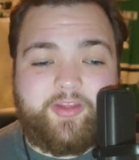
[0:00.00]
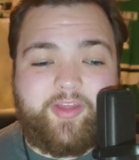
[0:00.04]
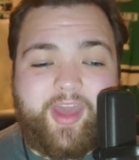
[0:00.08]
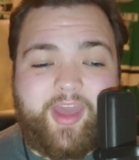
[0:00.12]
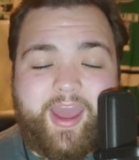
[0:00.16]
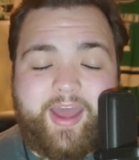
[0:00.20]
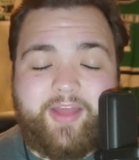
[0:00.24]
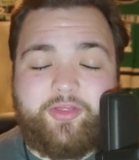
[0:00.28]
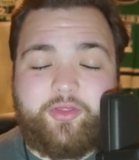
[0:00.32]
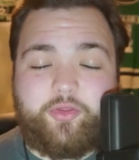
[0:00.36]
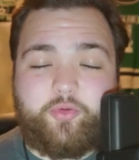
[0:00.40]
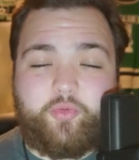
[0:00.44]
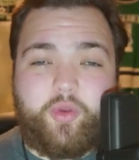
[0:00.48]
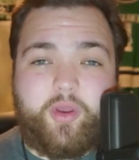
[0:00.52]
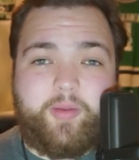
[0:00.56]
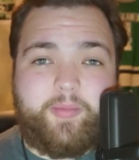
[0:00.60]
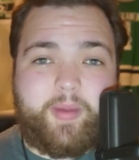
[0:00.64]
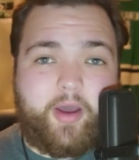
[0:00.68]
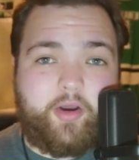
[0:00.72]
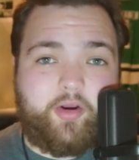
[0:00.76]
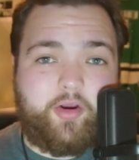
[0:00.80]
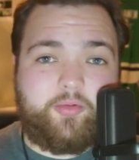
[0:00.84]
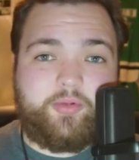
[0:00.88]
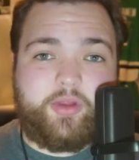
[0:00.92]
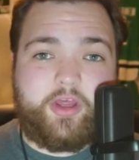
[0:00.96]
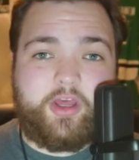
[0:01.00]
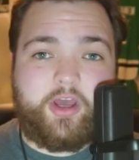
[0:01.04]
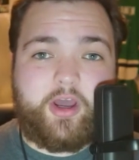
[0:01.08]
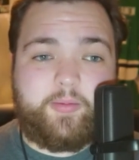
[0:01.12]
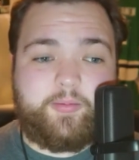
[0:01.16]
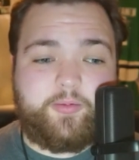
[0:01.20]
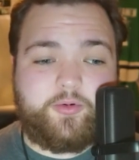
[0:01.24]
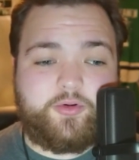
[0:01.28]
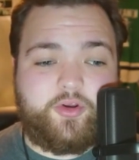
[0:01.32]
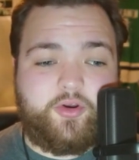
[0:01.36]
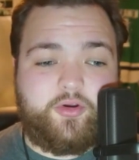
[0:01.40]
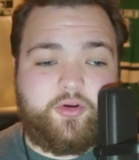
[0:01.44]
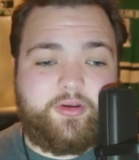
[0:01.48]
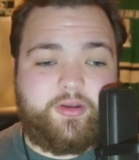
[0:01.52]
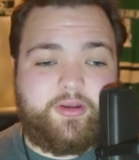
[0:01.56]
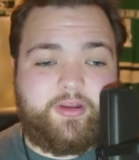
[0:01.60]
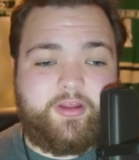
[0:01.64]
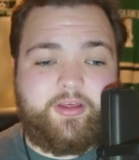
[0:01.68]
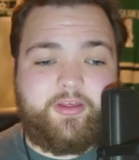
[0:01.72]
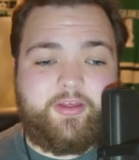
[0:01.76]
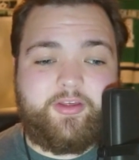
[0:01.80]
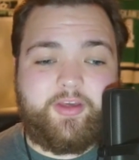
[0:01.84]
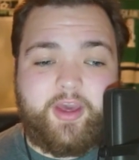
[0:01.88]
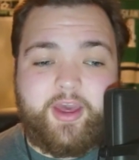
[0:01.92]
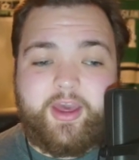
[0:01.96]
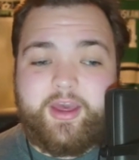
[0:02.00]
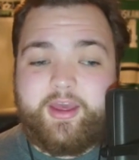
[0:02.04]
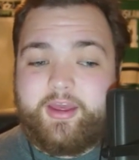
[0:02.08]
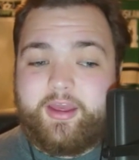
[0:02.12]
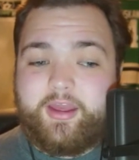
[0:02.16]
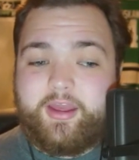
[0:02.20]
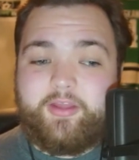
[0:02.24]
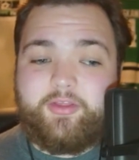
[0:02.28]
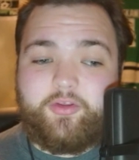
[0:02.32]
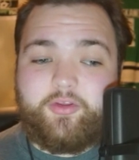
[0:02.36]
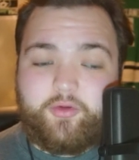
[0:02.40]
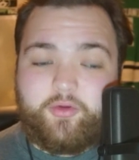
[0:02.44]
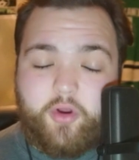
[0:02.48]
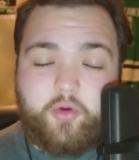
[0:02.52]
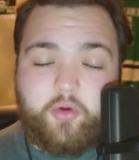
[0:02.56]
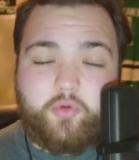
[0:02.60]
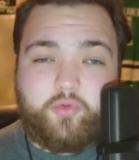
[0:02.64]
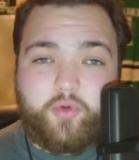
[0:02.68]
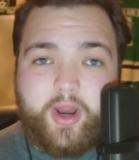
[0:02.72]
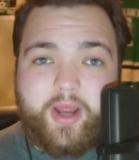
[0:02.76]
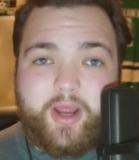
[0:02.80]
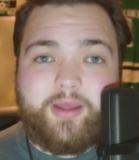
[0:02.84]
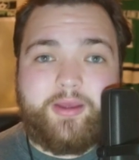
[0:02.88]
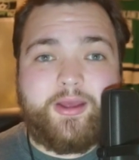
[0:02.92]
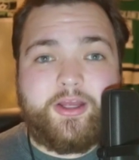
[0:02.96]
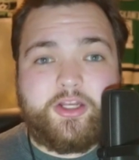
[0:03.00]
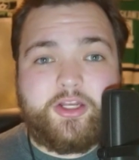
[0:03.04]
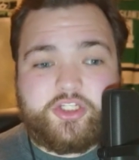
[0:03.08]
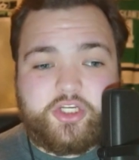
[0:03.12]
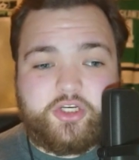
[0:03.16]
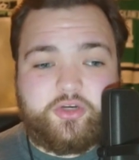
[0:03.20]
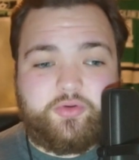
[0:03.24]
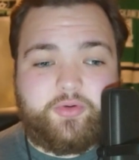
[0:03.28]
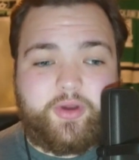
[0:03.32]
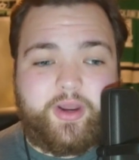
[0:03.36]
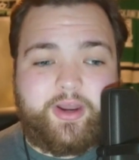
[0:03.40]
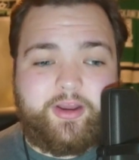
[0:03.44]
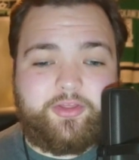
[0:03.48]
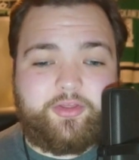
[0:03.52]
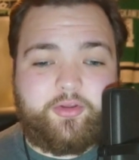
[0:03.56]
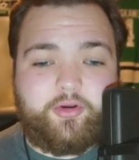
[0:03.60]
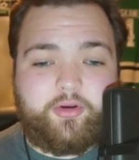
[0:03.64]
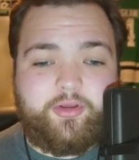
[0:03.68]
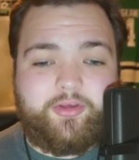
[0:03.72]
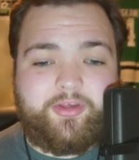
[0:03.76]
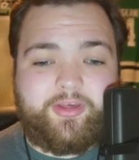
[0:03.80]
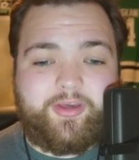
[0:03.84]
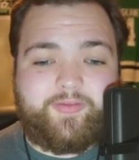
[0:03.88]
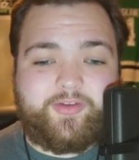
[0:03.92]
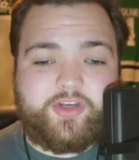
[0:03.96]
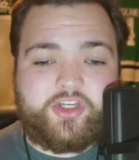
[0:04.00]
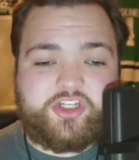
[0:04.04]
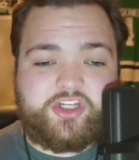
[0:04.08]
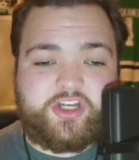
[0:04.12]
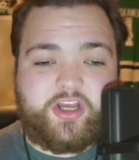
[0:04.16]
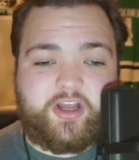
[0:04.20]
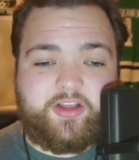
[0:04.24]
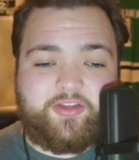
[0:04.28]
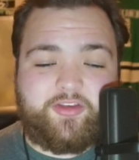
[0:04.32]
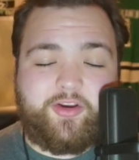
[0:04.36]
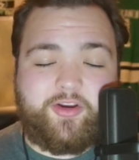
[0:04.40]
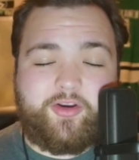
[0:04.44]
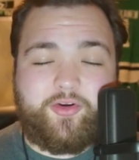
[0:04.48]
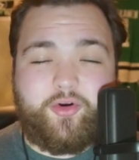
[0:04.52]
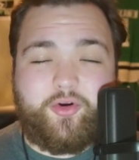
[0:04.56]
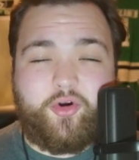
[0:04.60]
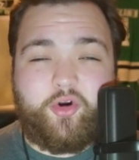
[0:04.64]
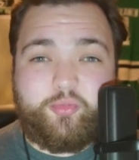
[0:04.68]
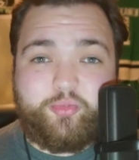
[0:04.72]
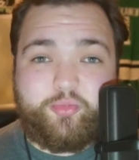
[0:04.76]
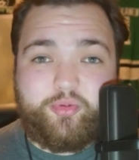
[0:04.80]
They had 3 power play opportunities in their own right, generated 37 shots on goal.